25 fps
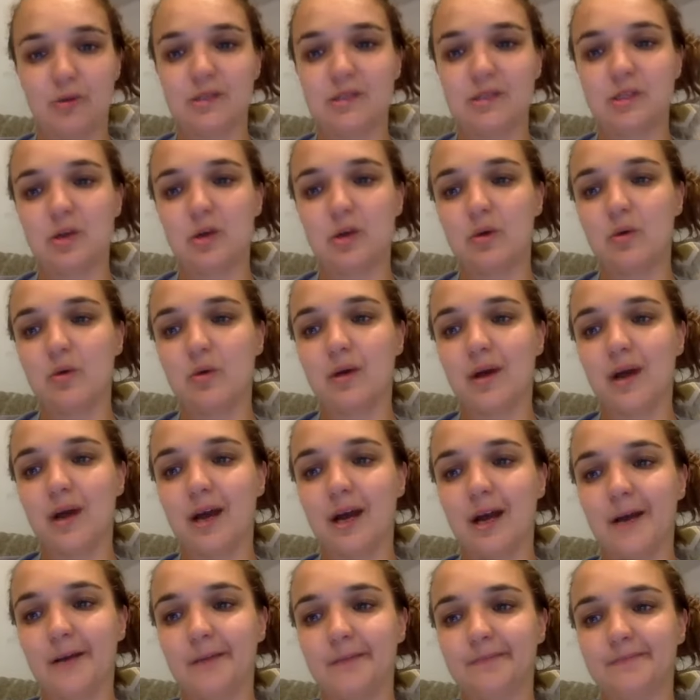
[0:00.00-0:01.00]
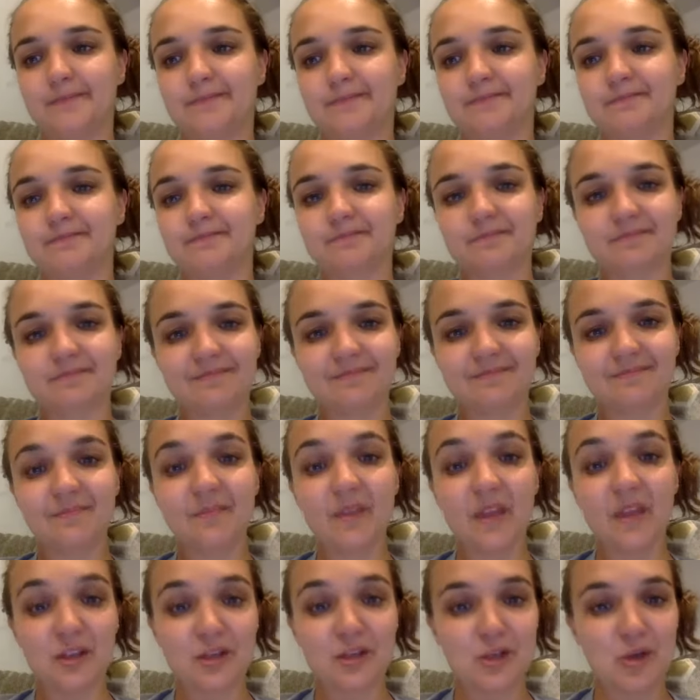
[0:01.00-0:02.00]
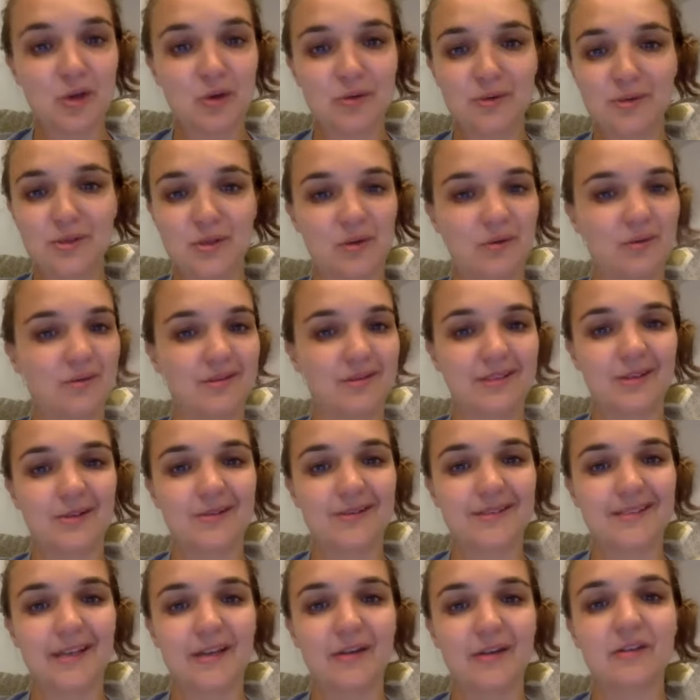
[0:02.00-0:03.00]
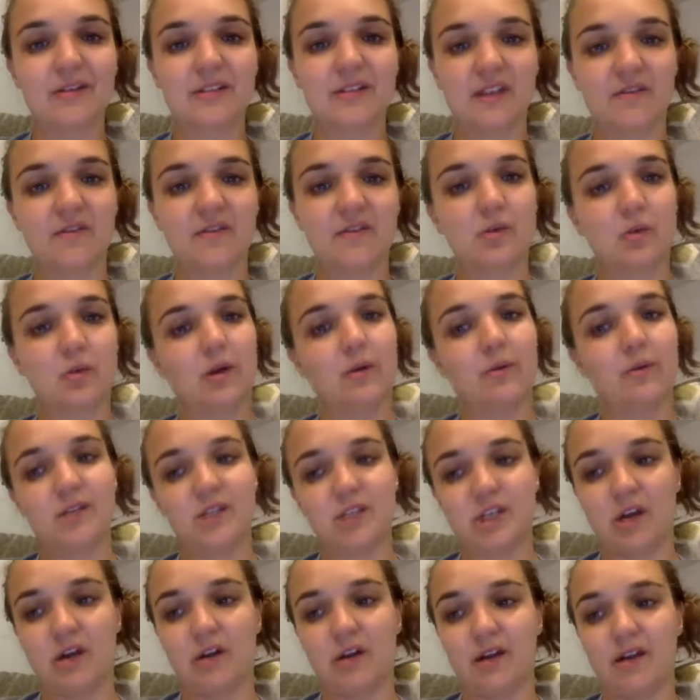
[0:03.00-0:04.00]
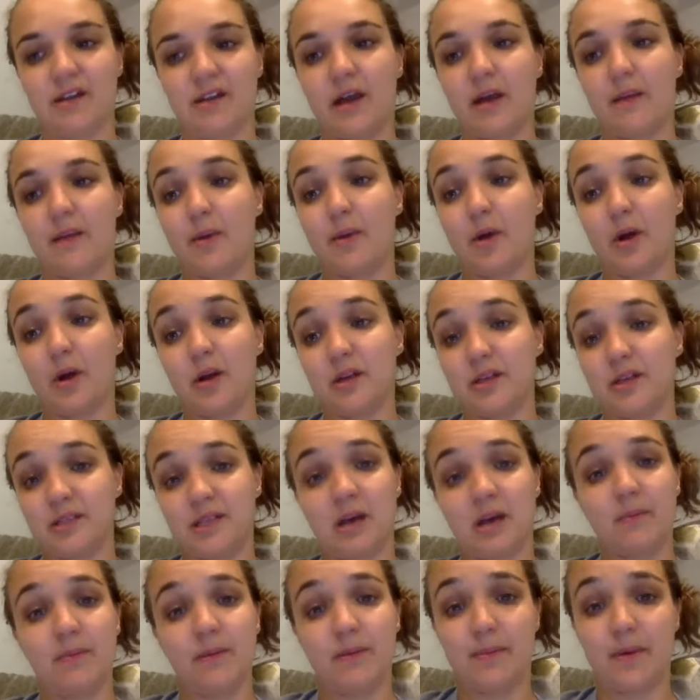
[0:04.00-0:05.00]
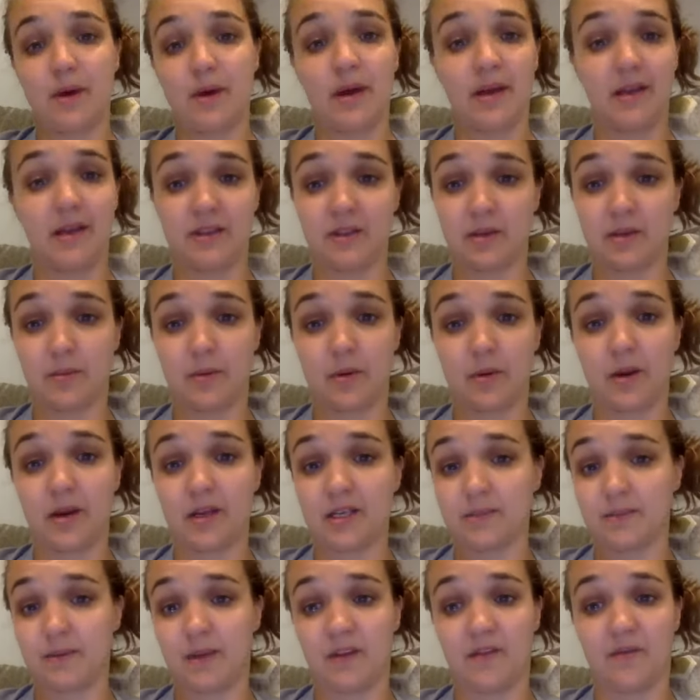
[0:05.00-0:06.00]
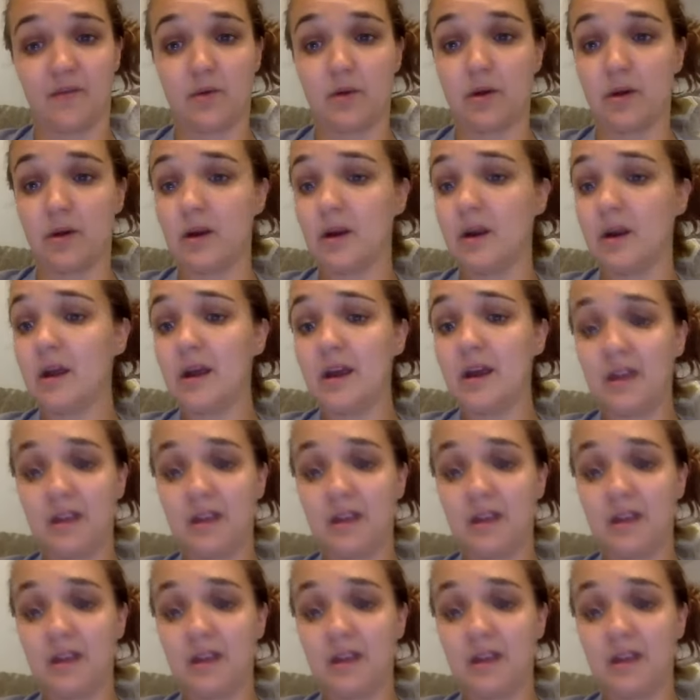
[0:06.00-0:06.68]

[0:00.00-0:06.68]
So don't sell yourself short with sharing that part. Tell people how to get their products paid for